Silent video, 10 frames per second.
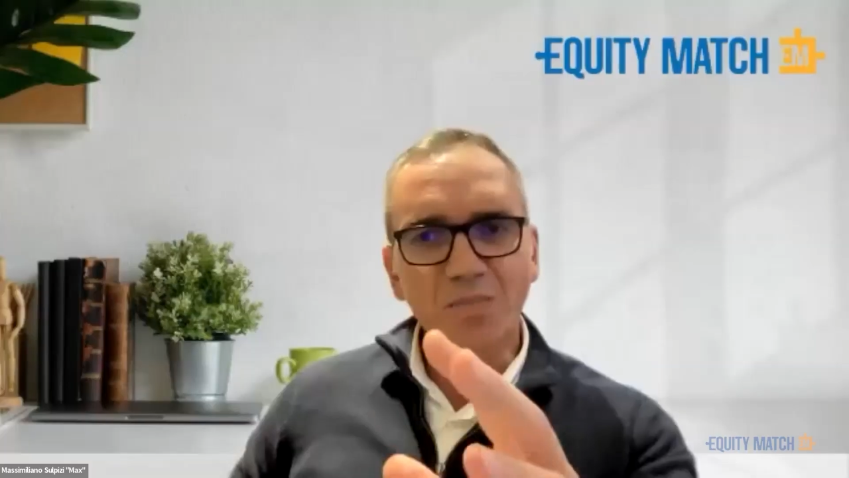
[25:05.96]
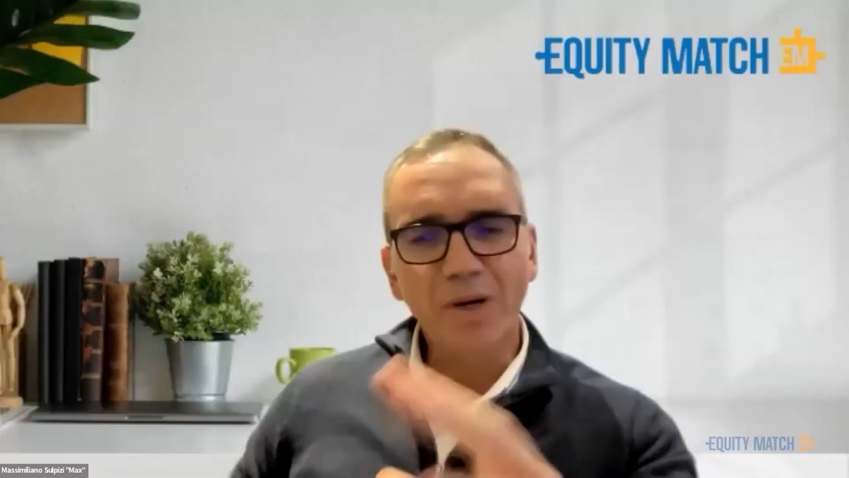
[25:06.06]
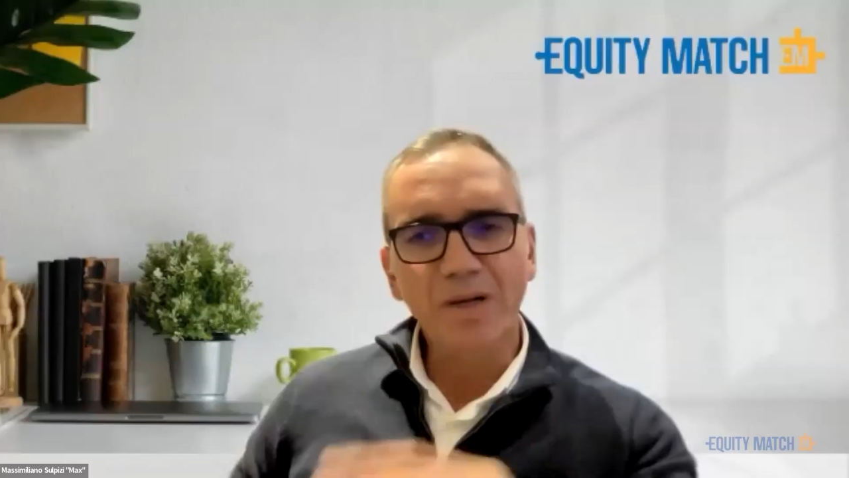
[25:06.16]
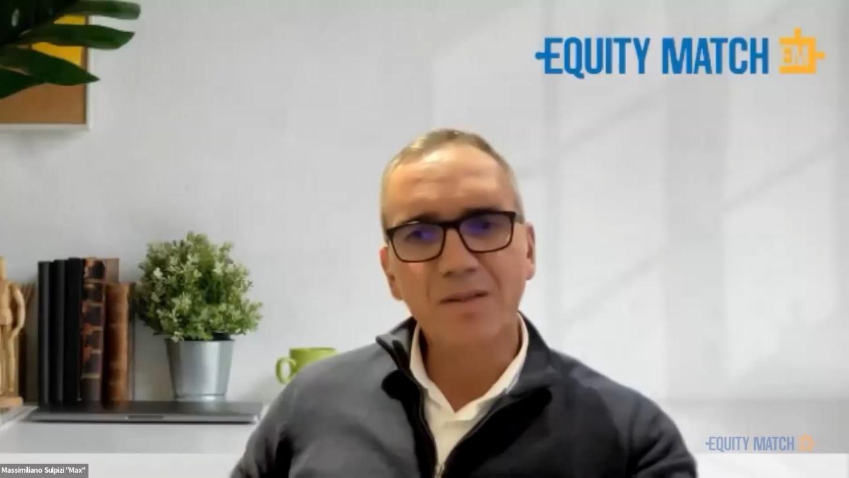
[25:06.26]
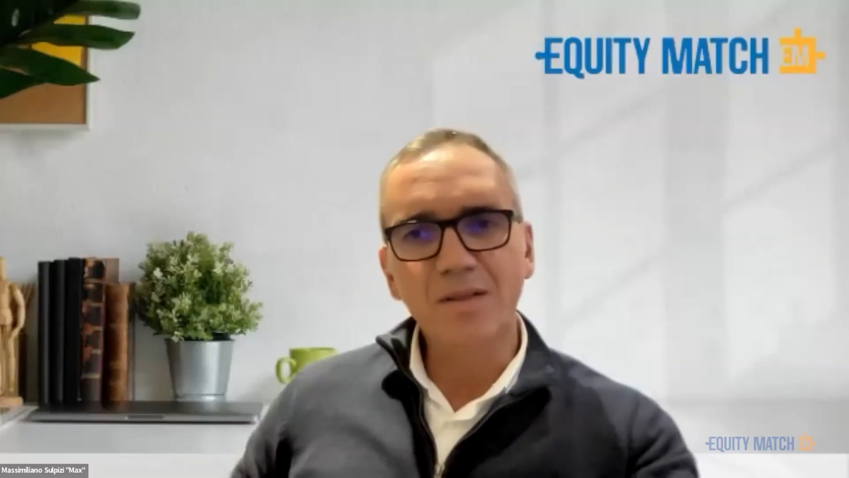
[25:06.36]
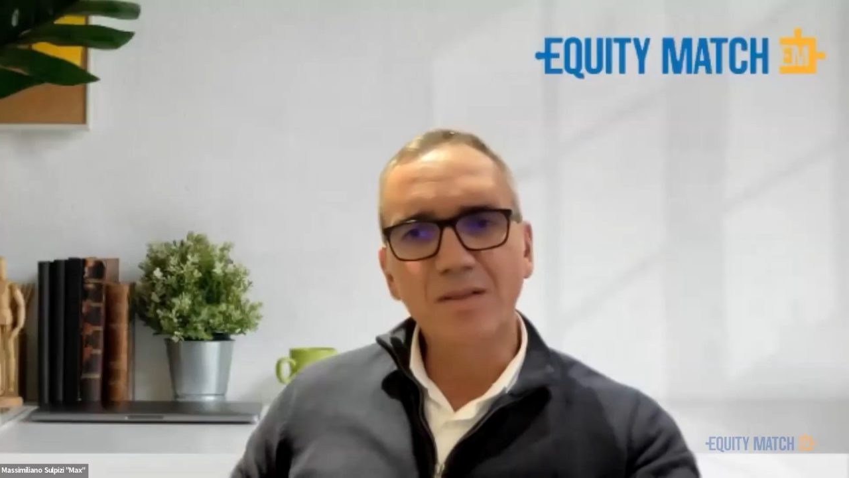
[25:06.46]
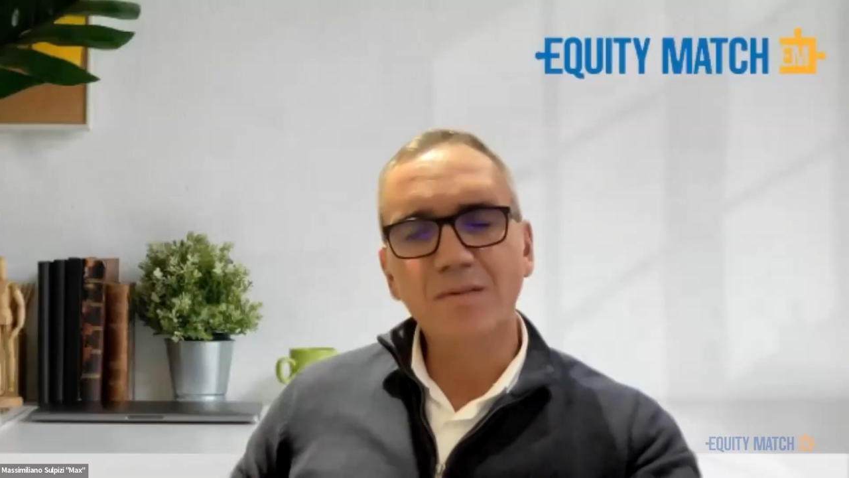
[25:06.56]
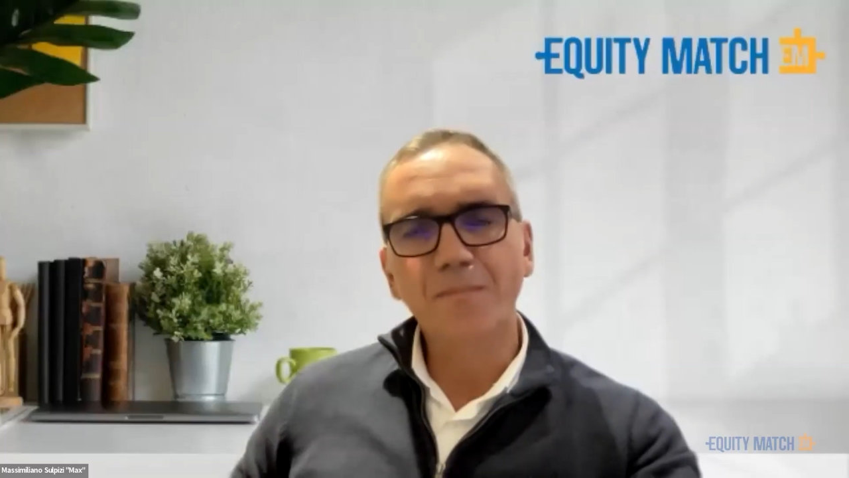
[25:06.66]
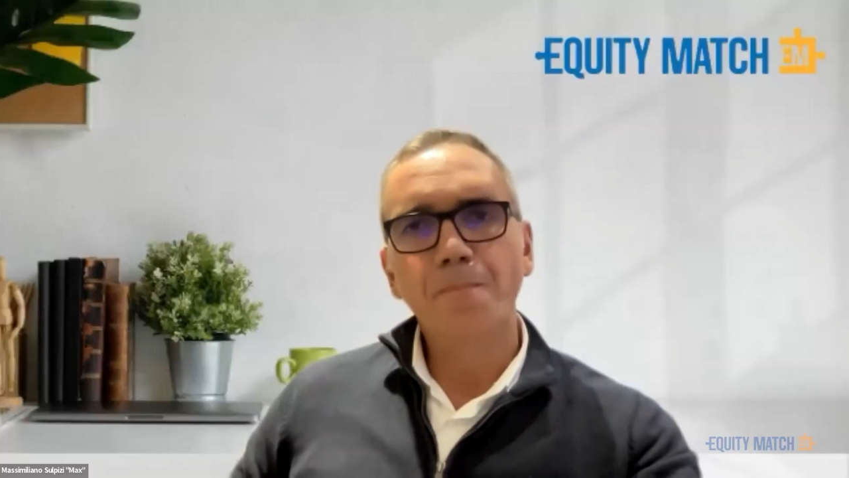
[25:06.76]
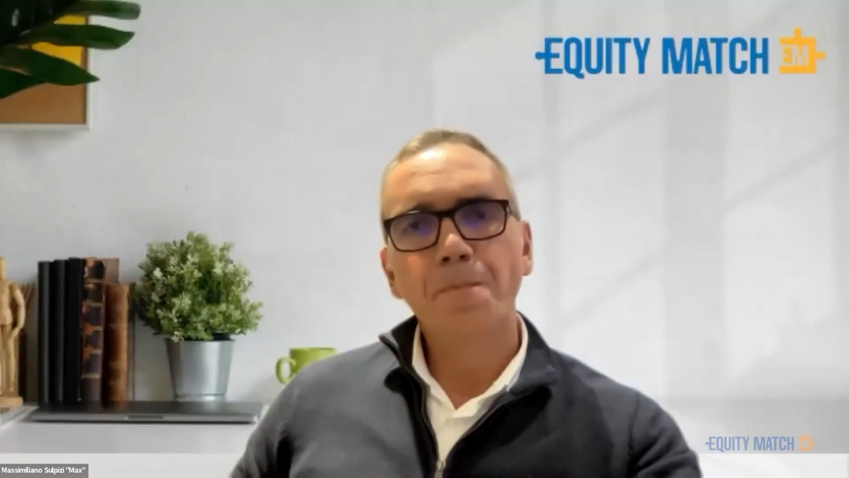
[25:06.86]
smartest
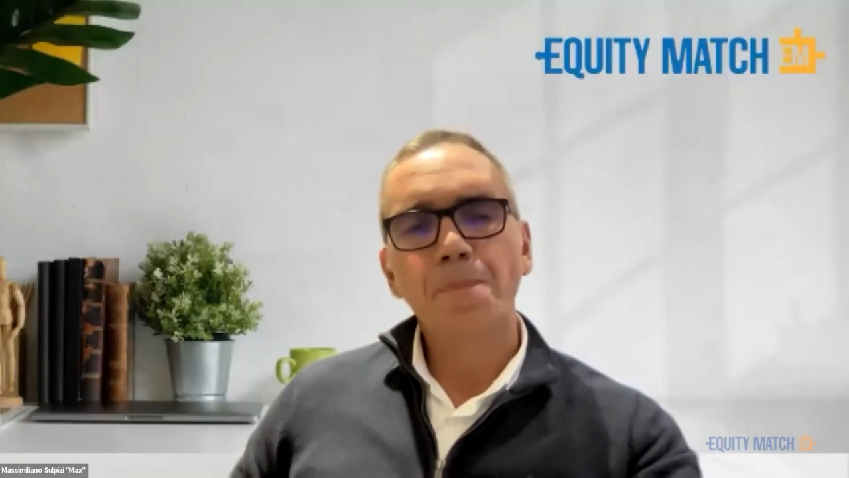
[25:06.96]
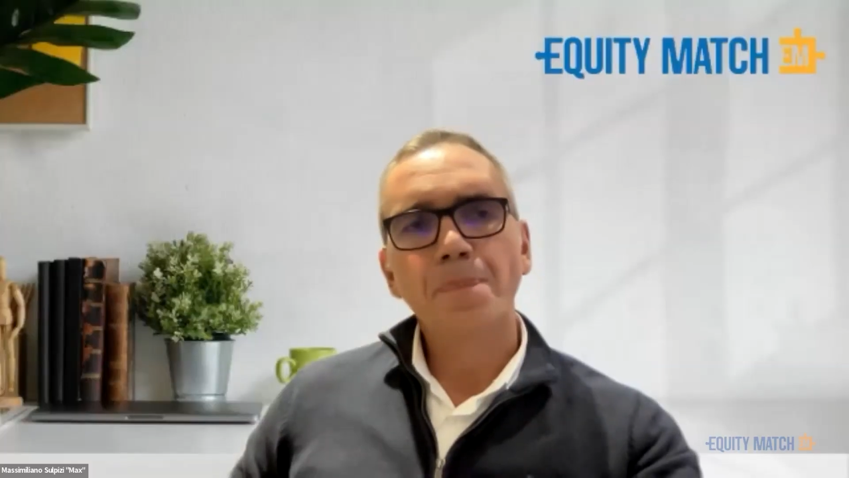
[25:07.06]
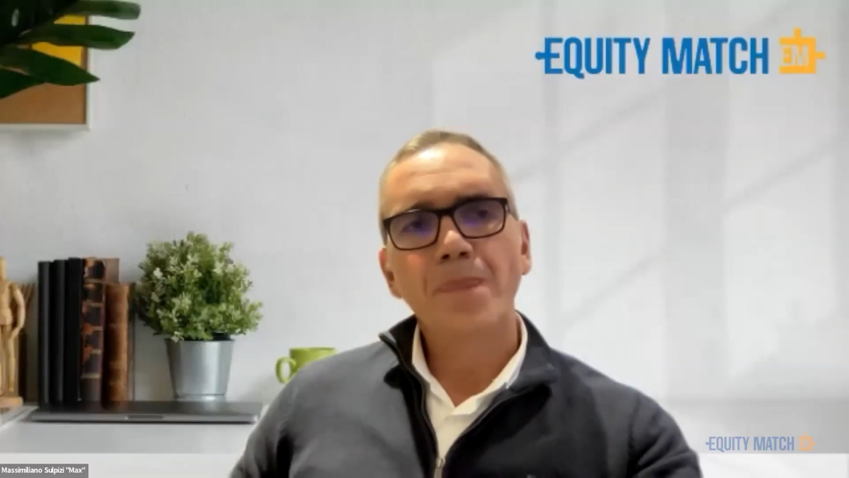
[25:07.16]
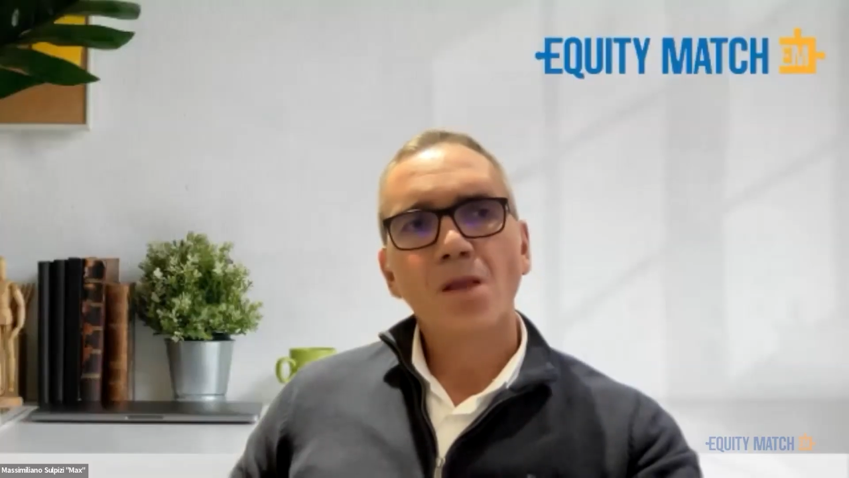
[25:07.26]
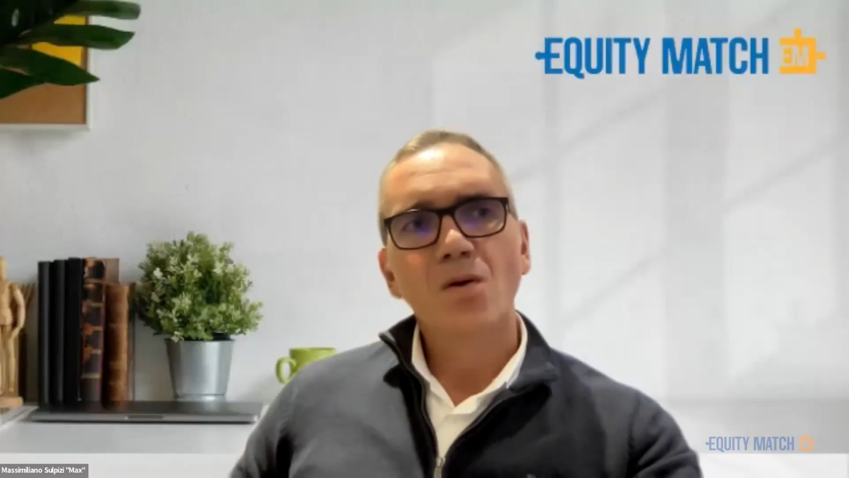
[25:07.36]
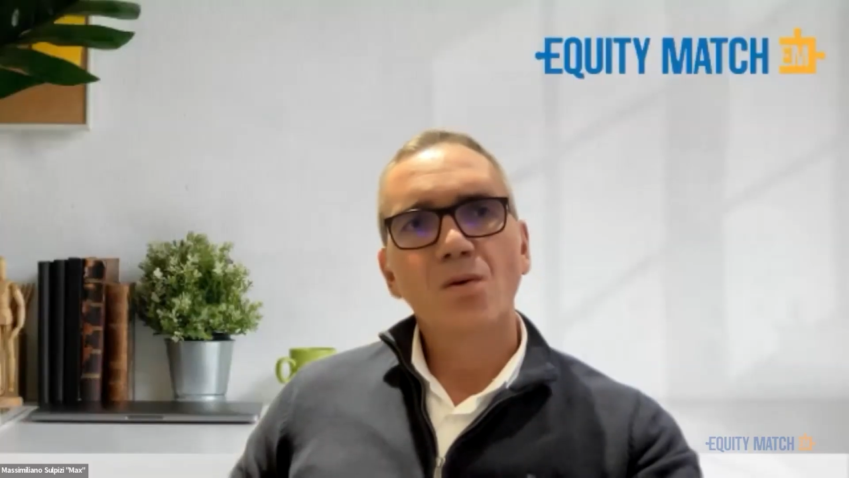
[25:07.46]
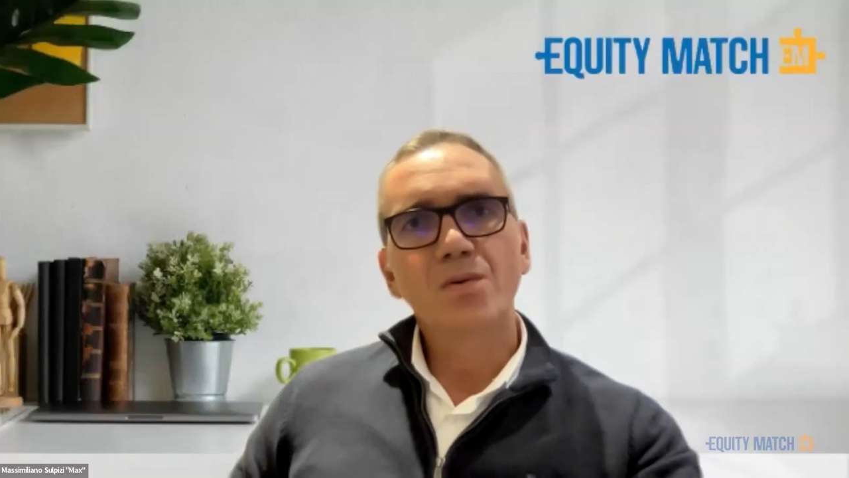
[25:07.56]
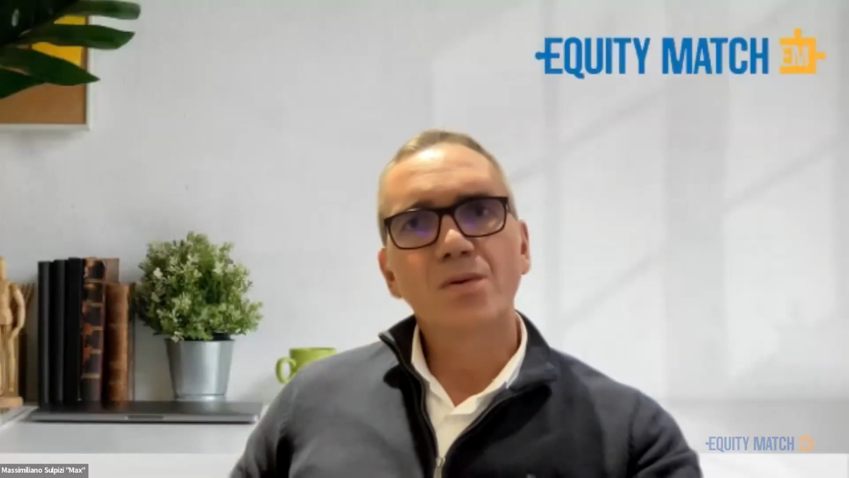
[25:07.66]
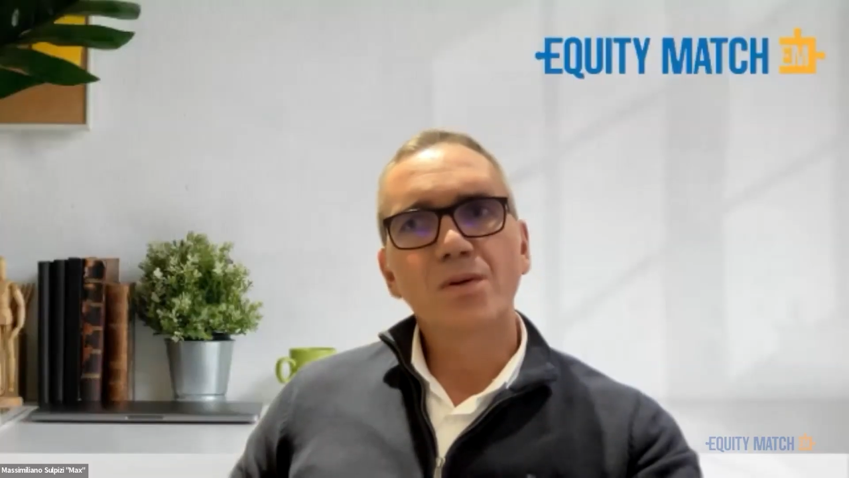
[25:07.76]
on